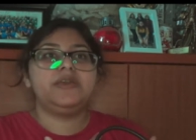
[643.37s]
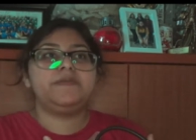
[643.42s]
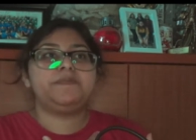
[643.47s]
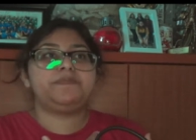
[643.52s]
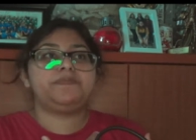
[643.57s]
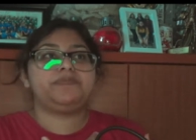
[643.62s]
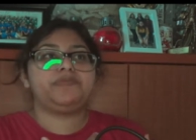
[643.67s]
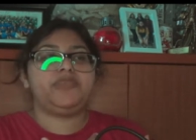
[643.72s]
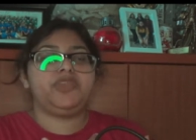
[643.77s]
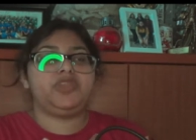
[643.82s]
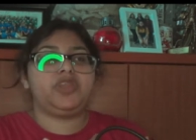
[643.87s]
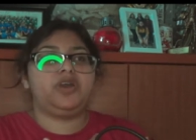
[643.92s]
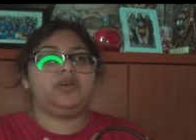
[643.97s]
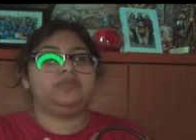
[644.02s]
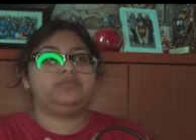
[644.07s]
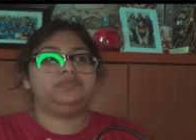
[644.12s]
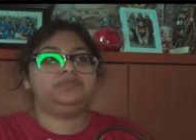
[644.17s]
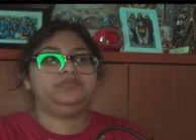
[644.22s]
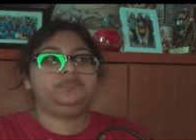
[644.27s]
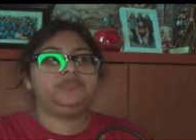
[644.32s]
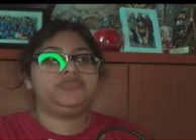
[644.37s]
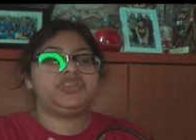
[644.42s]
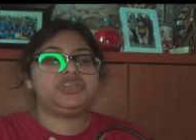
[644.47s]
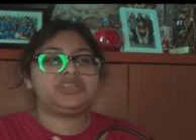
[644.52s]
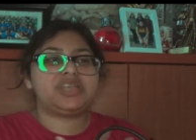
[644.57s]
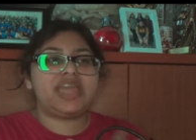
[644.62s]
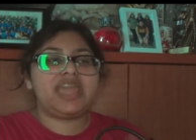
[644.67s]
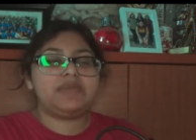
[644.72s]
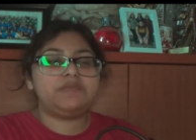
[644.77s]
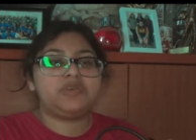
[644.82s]
you know, she's
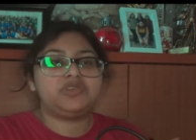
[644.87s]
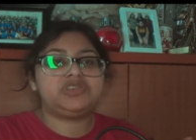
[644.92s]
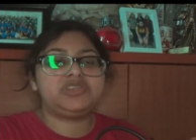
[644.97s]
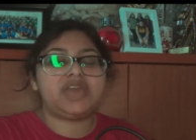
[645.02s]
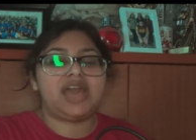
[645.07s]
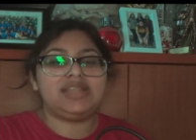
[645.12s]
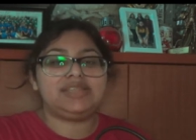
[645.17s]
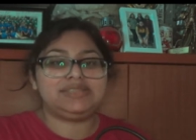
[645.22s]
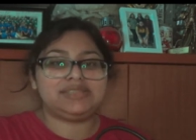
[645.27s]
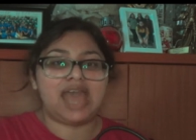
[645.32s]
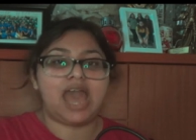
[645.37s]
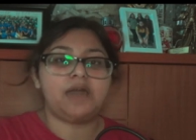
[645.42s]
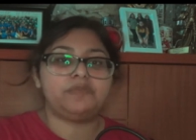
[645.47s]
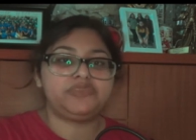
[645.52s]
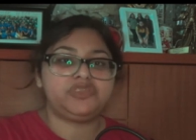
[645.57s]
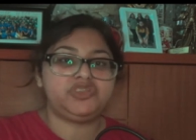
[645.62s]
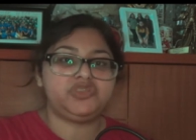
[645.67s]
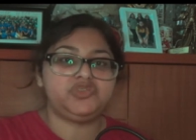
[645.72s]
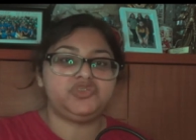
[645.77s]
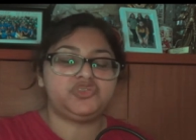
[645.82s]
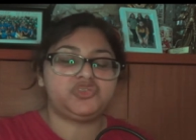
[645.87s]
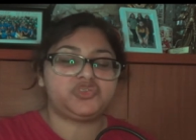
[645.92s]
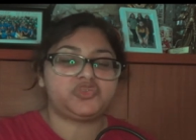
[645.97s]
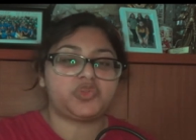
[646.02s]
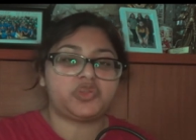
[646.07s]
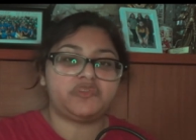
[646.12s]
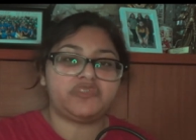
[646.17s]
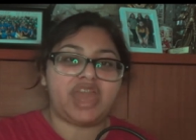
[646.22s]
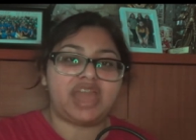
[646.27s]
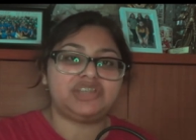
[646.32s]
not able to adapt to sort
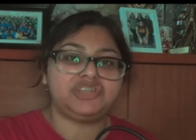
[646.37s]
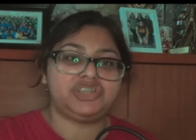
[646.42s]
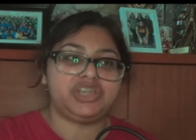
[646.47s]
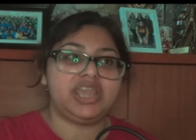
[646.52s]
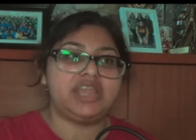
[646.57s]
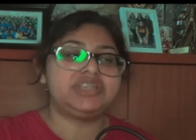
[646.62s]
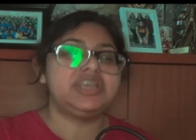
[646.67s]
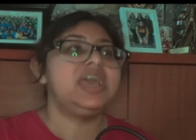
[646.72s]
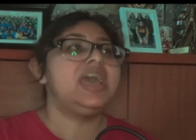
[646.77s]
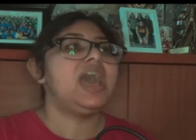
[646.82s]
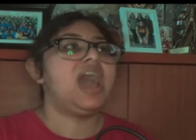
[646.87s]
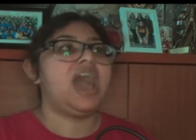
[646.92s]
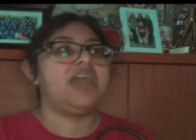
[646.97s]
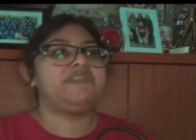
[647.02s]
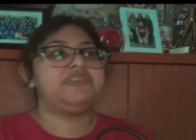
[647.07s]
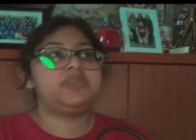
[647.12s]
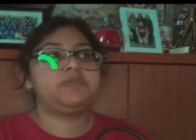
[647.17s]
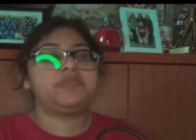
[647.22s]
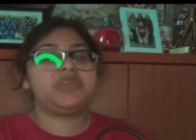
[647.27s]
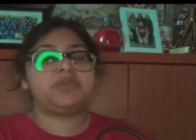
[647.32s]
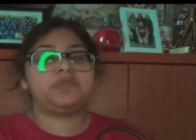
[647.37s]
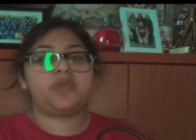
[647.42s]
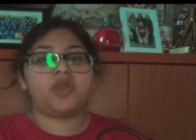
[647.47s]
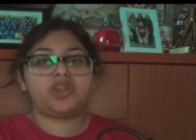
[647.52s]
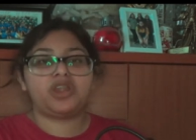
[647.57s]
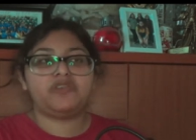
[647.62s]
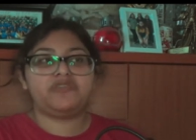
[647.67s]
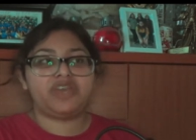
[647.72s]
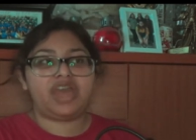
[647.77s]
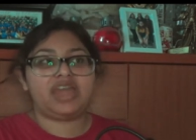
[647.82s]
of that change. I think the big part
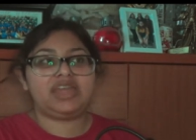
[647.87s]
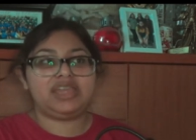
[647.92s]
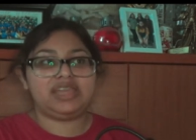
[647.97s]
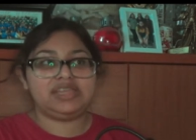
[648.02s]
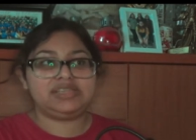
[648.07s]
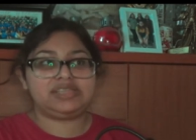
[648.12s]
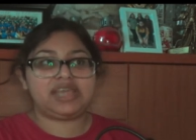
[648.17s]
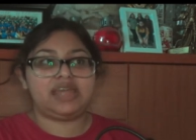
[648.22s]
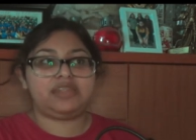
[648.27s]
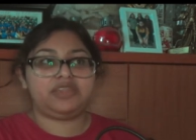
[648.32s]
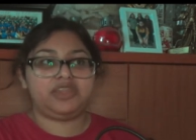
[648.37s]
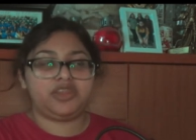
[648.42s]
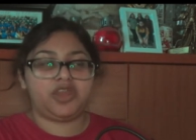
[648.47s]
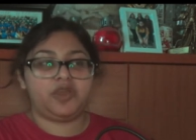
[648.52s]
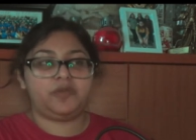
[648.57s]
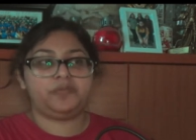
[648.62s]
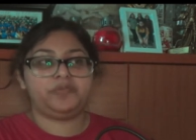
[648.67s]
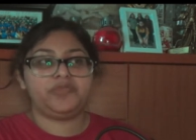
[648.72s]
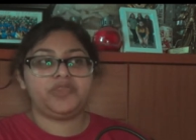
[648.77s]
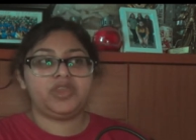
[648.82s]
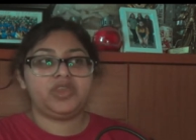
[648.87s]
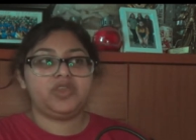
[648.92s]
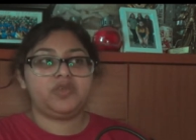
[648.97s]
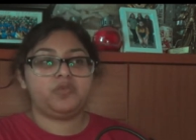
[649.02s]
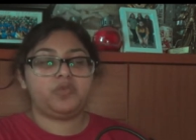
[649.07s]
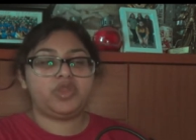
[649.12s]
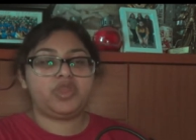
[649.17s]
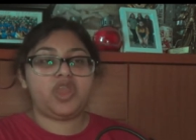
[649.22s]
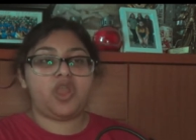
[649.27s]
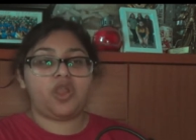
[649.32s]
of that is that, you know,
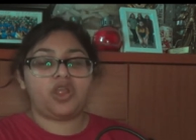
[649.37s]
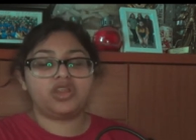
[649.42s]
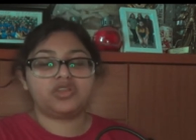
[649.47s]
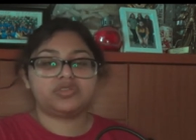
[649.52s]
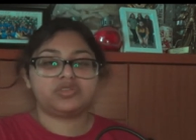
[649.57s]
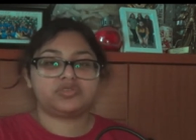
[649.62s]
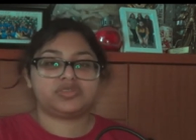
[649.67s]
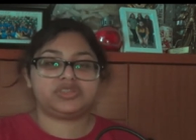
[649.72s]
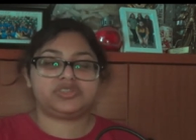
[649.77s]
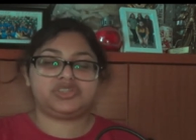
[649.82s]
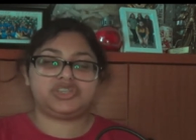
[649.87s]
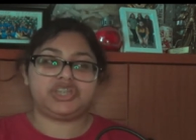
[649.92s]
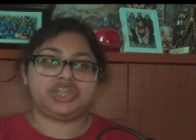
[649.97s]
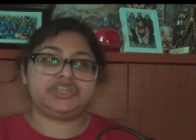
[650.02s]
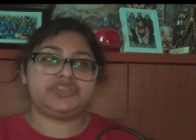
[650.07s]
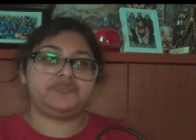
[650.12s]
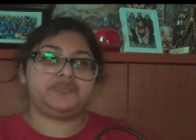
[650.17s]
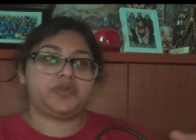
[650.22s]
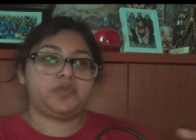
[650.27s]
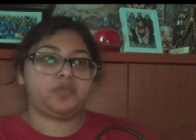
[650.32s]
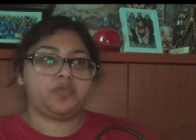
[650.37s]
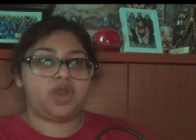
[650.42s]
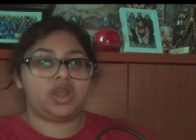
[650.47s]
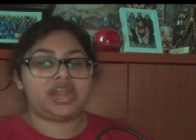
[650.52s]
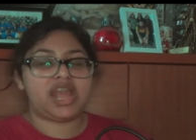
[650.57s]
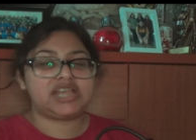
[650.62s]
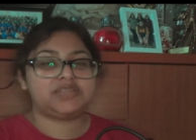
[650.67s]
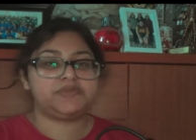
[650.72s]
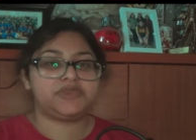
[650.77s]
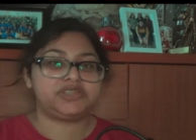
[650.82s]
we are changing from one
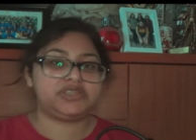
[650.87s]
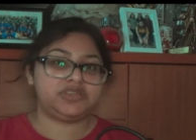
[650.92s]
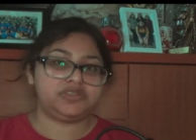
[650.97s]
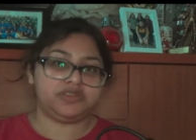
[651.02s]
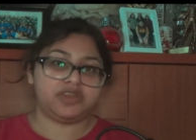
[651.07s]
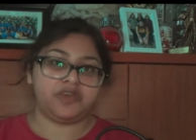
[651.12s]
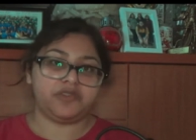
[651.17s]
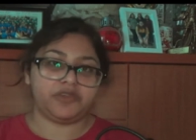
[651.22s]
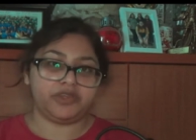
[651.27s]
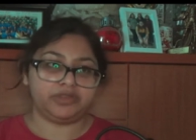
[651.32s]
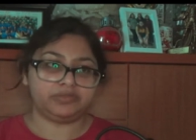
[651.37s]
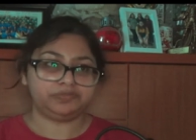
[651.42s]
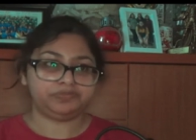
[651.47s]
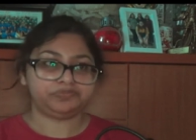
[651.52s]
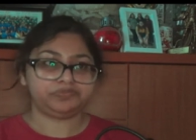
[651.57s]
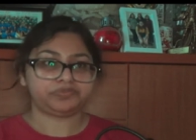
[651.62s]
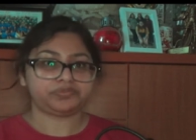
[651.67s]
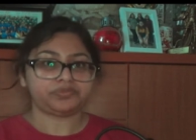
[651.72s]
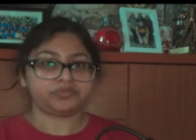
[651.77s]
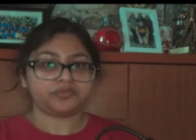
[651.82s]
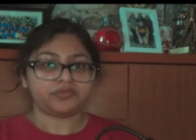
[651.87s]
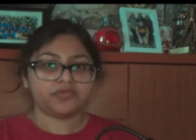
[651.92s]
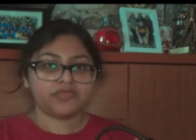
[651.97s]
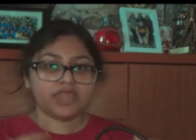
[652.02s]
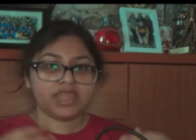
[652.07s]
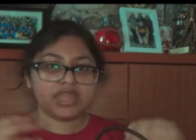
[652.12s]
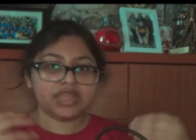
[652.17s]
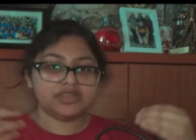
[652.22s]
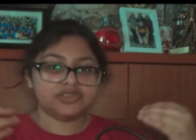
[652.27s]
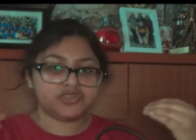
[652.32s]
aspect to another,
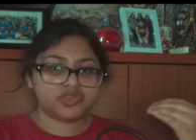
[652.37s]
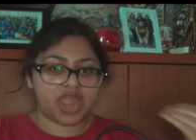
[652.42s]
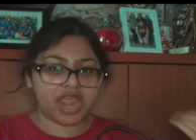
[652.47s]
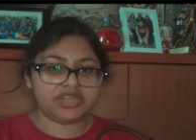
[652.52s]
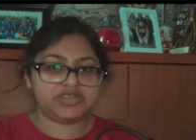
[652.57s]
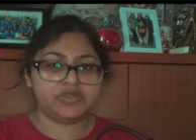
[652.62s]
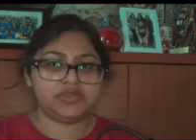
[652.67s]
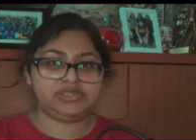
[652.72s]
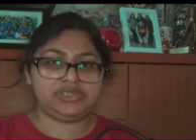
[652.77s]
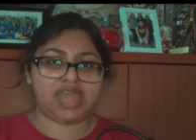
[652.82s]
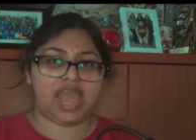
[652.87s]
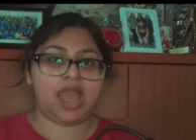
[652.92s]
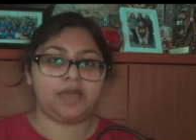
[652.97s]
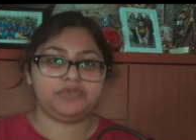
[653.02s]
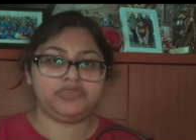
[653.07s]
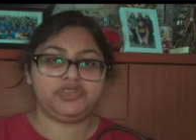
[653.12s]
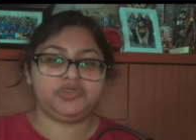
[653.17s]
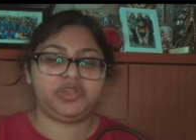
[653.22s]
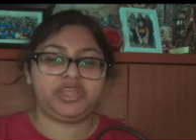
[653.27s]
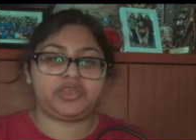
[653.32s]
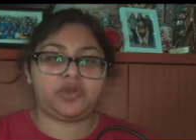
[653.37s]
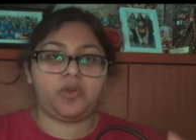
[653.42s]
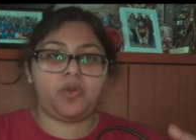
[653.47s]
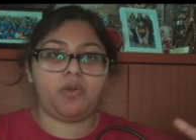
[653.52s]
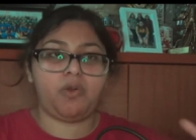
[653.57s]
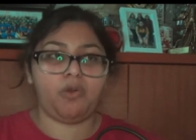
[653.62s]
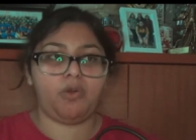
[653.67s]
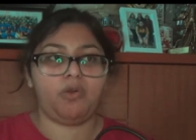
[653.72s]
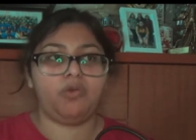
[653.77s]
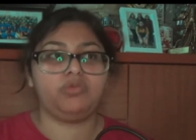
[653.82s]
trying to adapt to, like, a
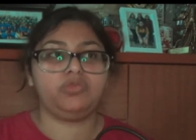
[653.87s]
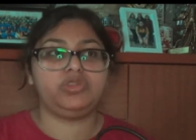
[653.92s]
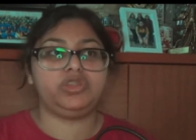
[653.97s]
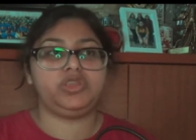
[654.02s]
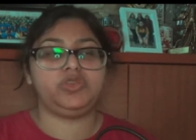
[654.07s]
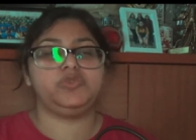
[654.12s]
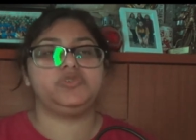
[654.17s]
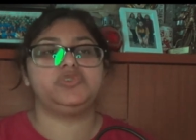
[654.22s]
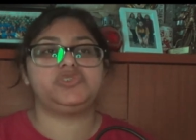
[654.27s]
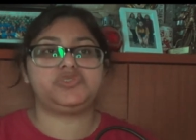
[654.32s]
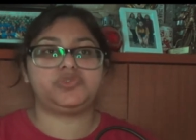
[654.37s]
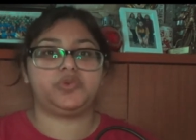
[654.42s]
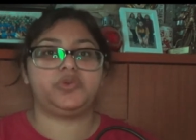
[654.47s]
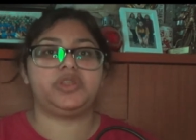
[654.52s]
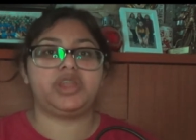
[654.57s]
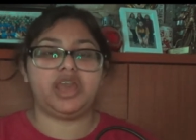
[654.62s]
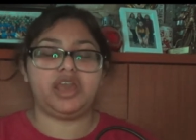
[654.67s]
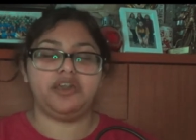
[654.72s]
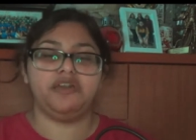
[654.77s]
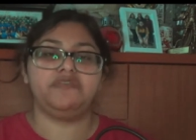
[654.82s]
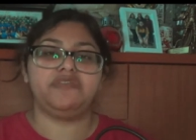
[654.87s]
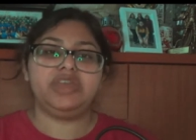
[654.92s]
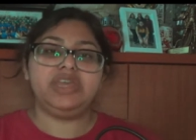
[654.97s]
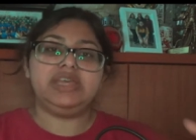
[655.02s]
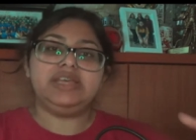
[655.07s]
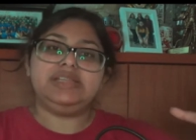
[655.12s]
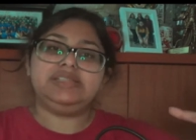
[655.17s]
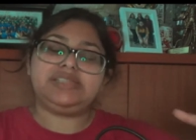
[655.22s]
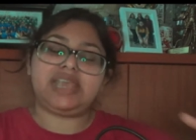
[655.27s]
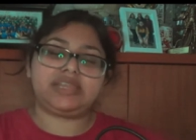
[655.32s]
whole new sort of
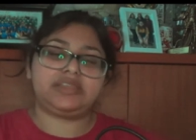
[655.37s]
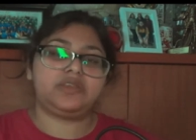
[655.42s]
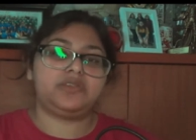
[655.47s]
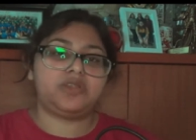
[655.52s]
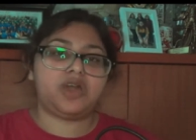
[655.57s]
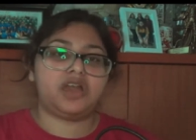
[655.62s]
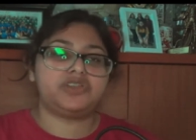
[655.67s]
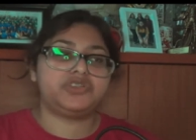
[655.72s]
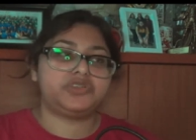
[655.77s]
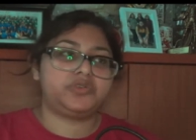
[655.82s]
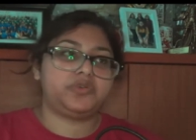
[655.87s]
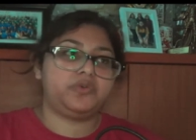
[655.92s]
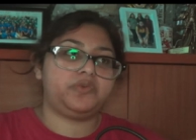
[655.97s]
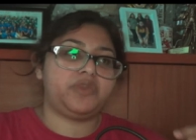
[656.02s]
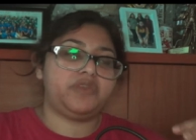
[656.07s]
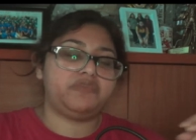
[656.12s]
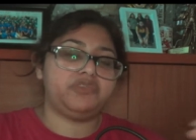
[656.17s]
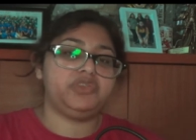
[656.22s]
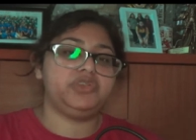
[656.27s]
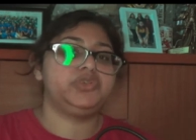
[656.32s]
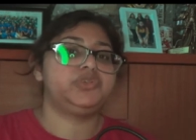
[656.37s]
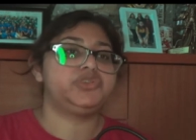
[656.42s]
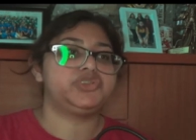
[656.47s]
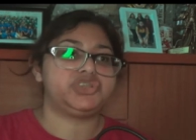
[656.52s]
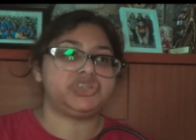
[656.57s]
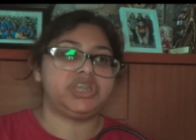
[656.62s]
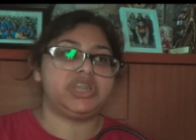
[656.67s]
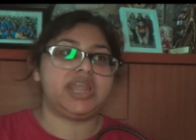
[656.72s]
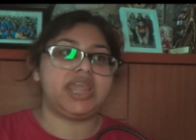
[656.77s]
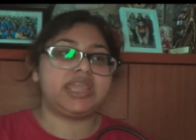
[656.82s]
technological
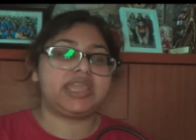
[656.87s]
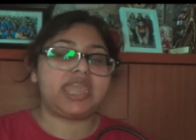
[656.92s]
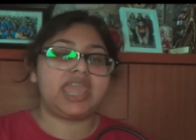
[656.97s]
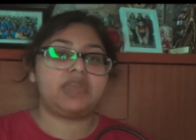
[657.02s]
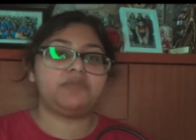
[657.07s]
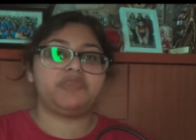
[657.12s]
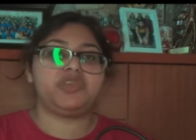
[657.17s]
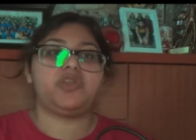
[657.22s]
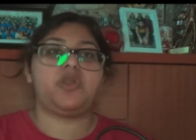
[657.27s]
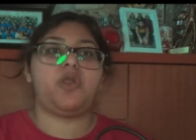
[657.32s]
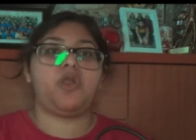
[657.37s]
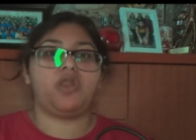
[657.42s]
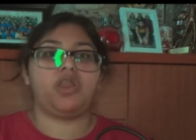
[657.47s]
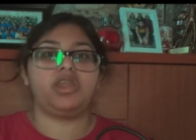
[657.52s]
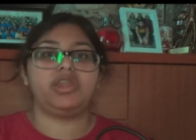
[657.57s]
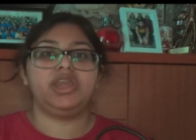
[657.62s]
revolution. It can be hard